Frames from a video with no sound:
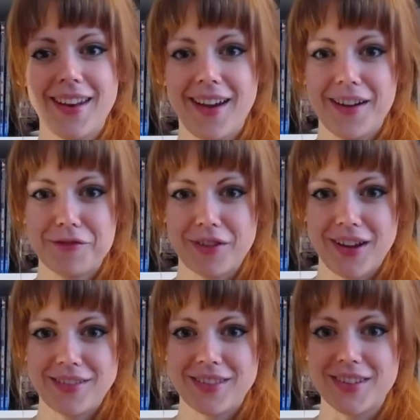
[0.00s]
I
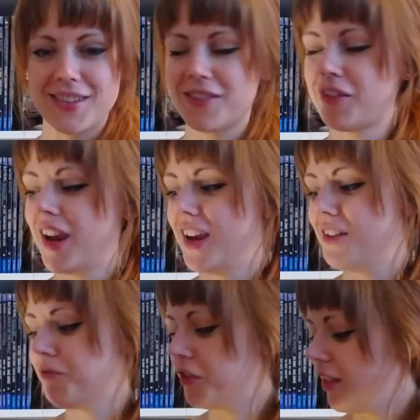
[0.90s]
read The
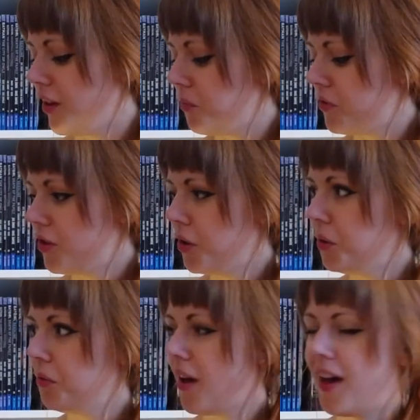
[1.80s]
Strain Volume
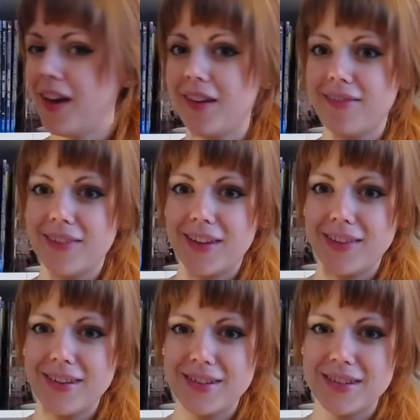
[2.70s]
2, and
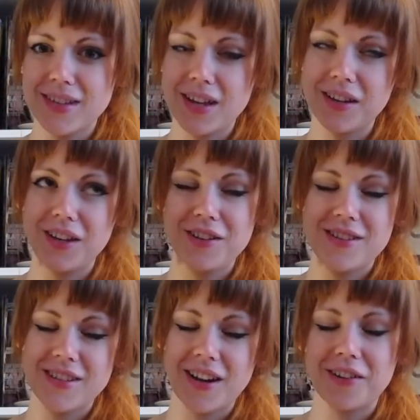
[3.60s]
this is a good
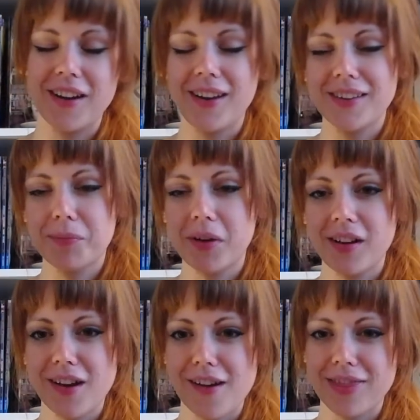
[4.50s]
series, but
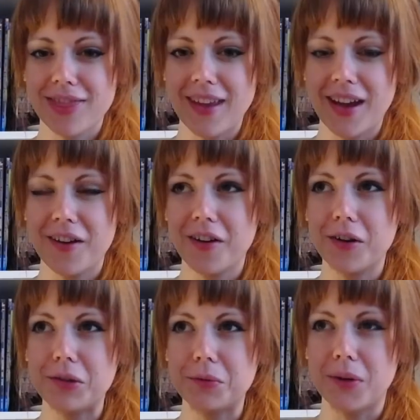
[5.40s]
not, I don't
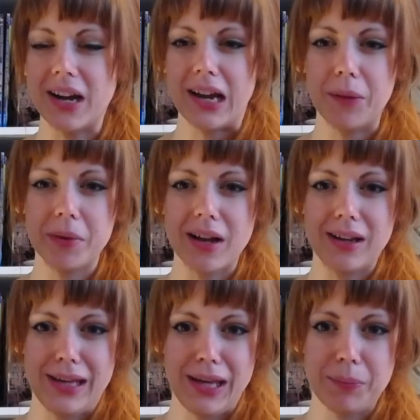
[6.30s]
know why, but I
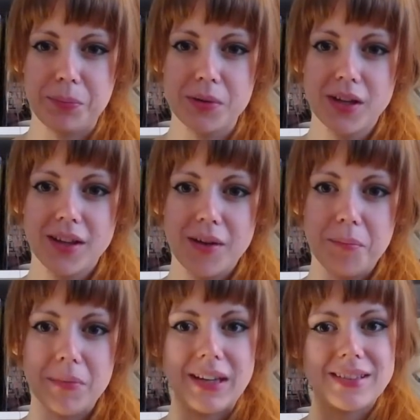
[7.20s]
keep
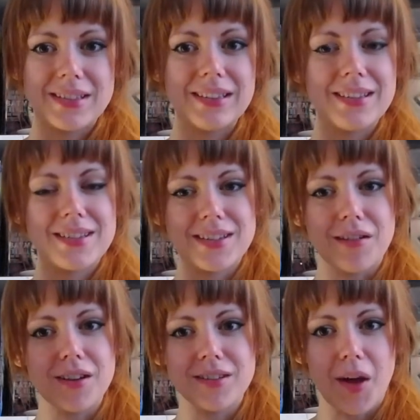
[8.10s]
mixing this
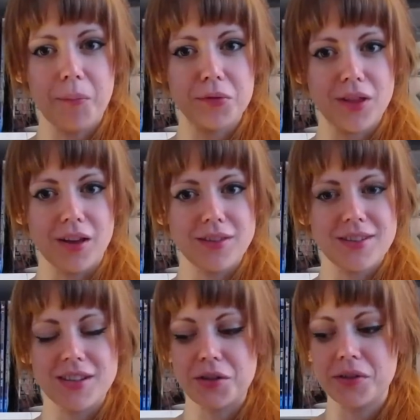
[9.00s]
series up with other
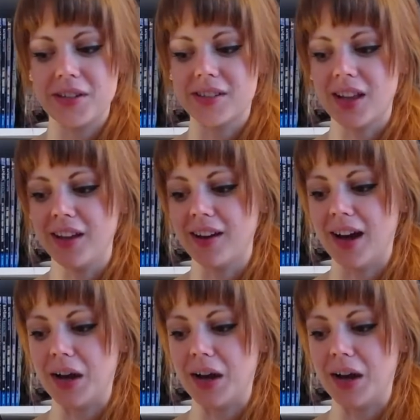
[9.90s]
series like